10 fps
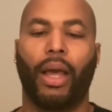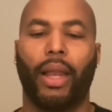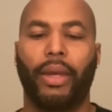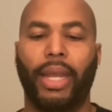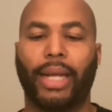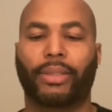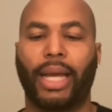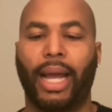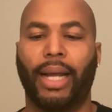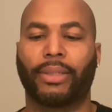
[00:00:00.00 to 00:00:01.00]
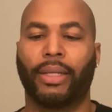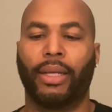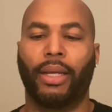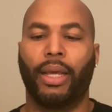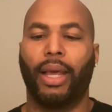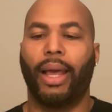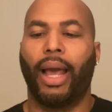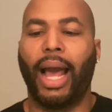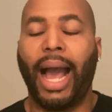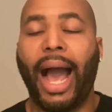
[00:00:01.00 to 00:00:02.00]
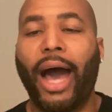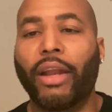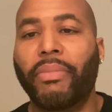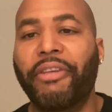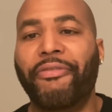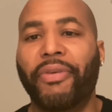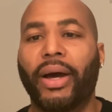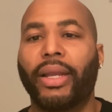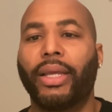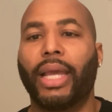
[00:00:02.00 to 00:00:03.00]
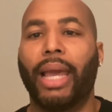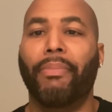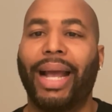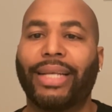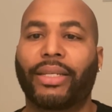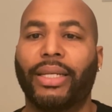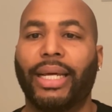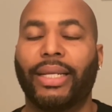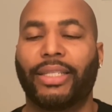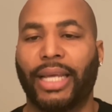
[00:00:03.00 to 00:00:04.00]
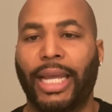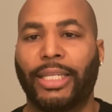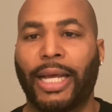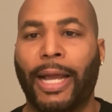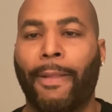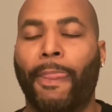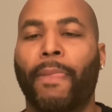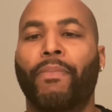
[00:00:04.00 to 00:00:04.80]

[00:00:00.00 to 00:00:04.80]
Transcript: Next, guys, how to be funny and masculine at the same time.